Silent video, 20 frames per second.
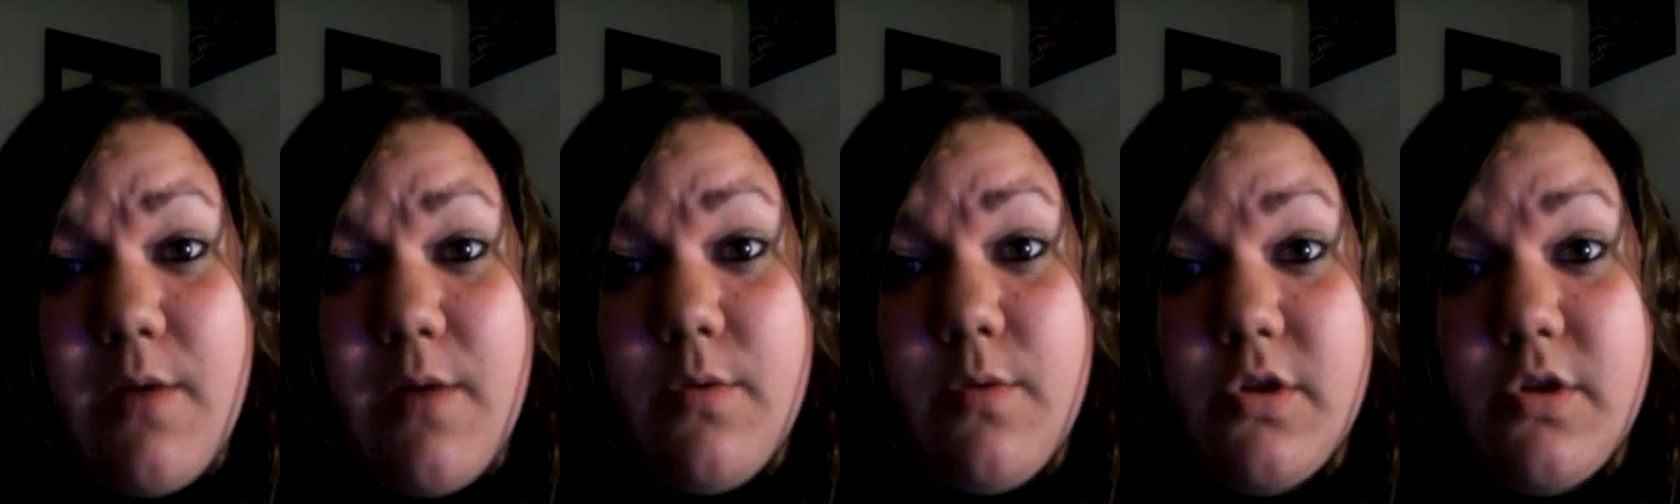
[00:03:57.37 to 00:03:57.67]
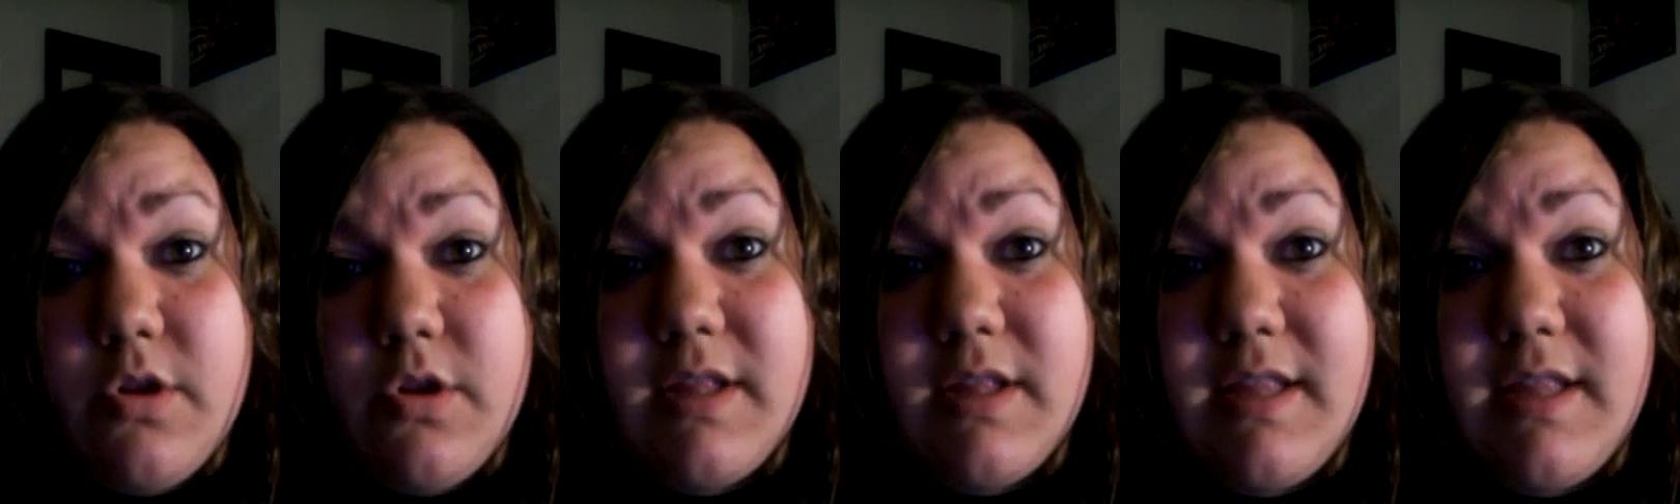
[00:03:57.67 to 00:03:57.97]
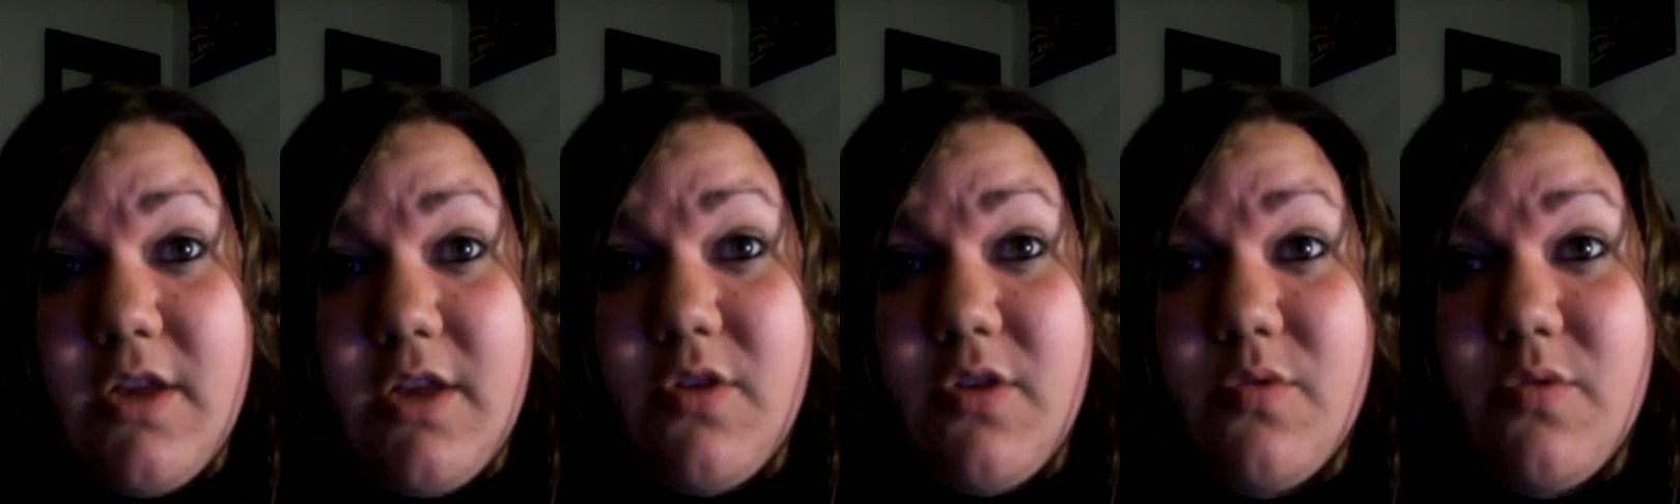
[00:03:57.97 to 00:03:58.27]
I will
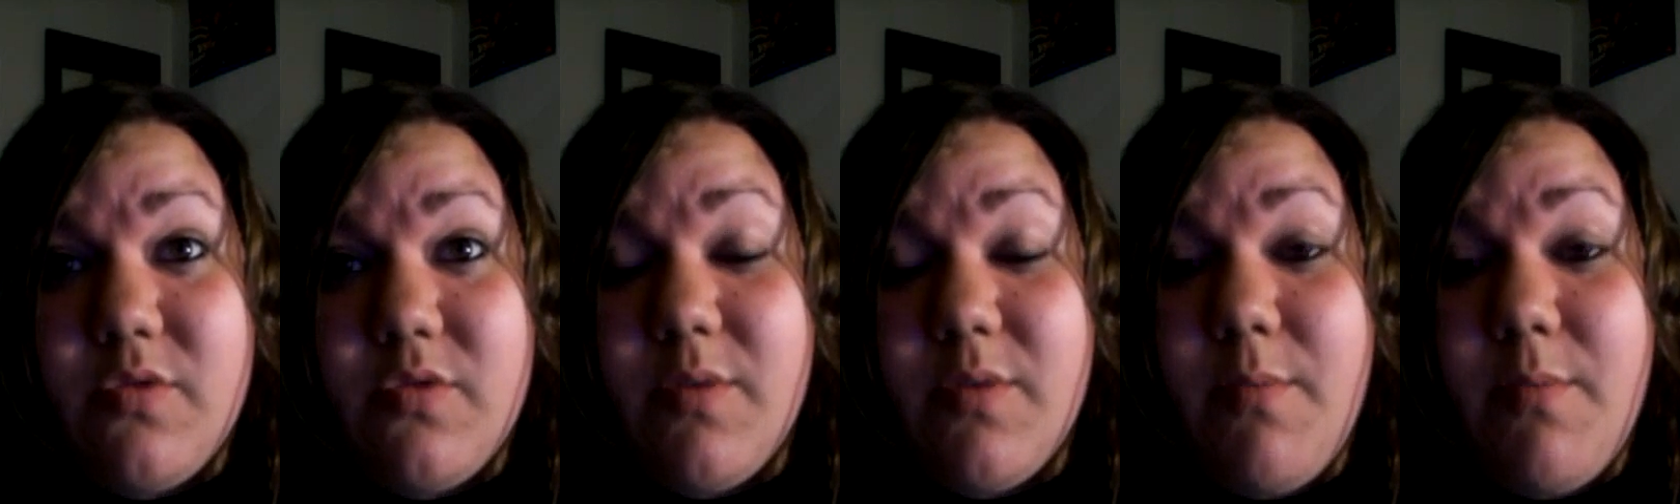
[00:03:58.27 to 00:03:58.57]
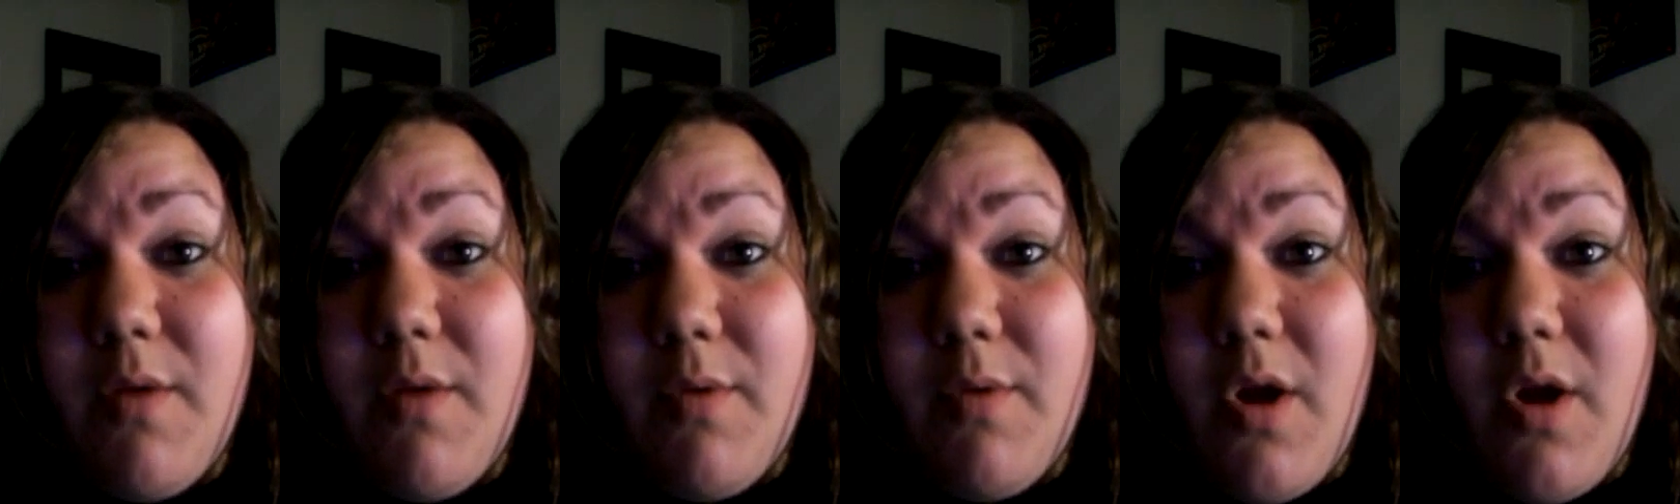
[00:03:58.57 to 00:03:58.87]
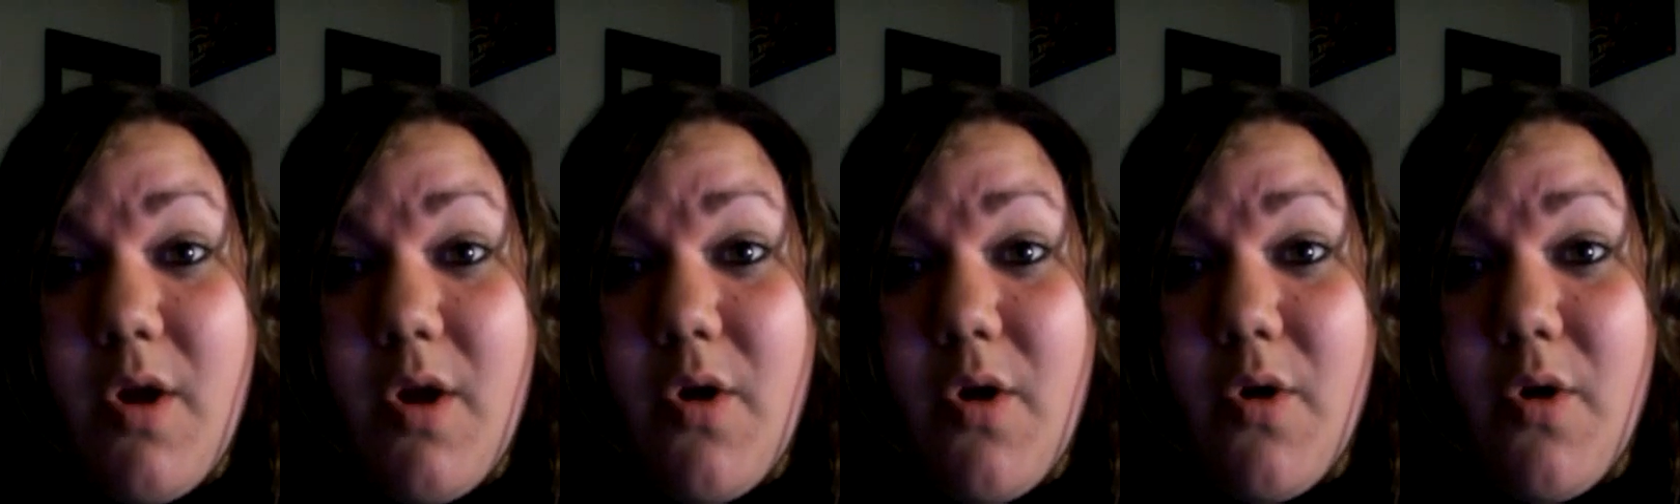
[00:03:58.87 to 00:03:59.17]
see you
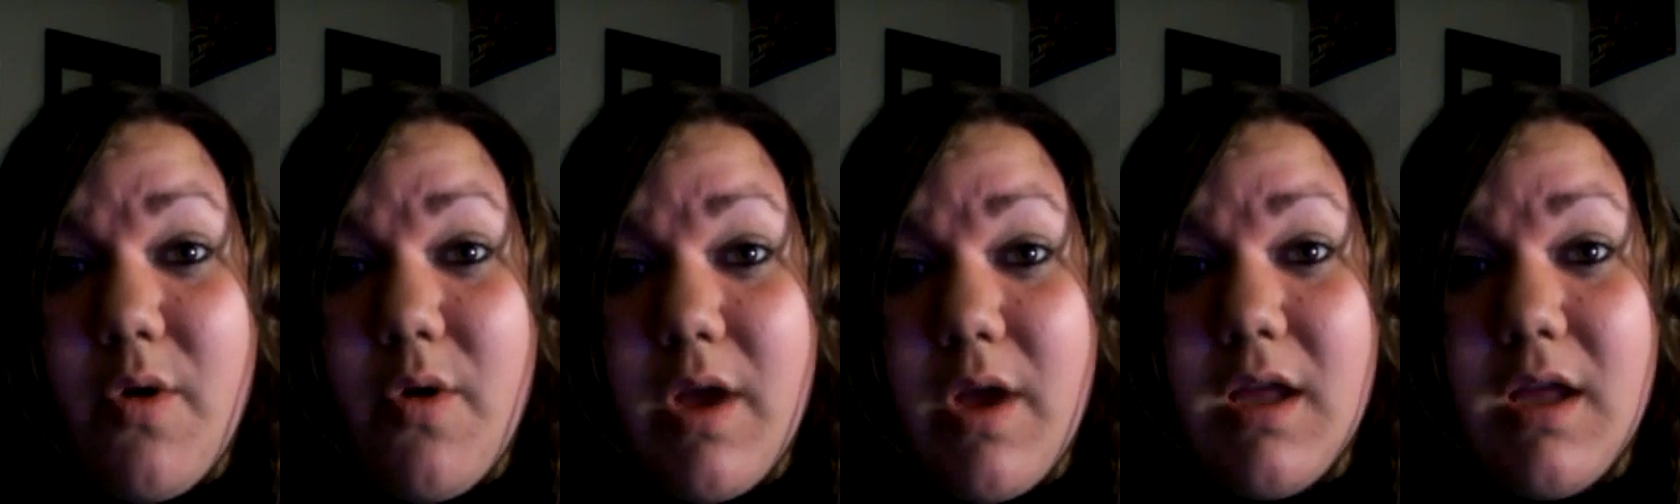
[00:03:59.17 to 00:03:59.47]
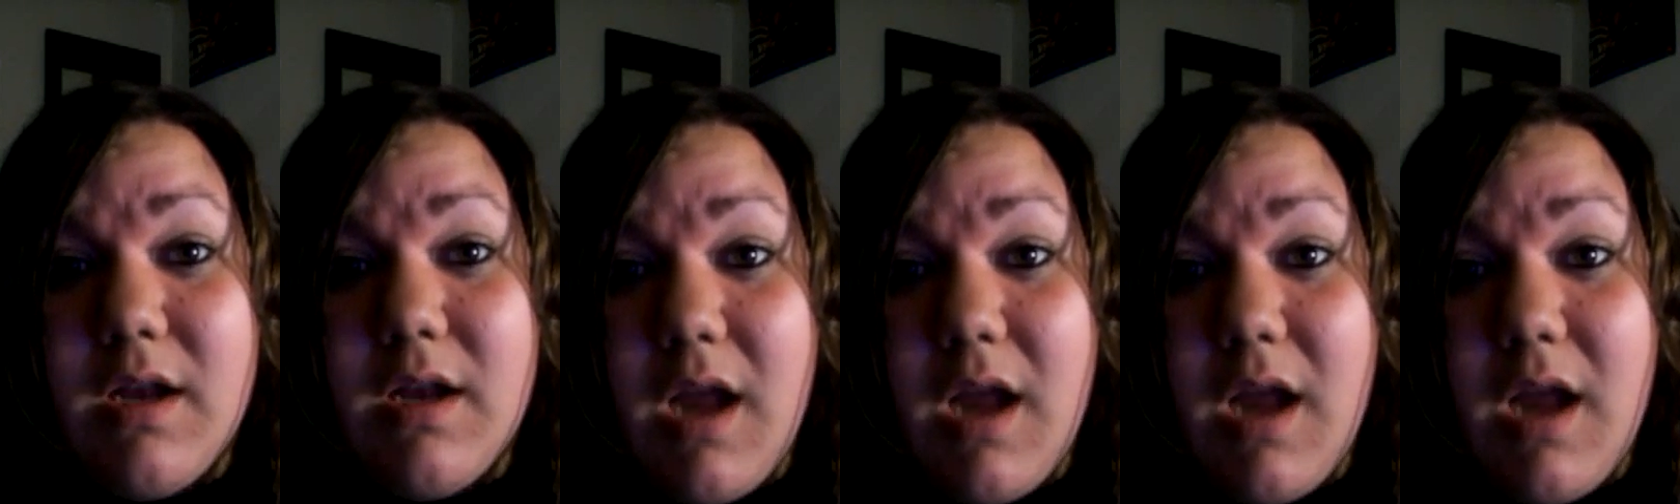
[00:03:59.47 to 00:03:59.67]
tomorrow.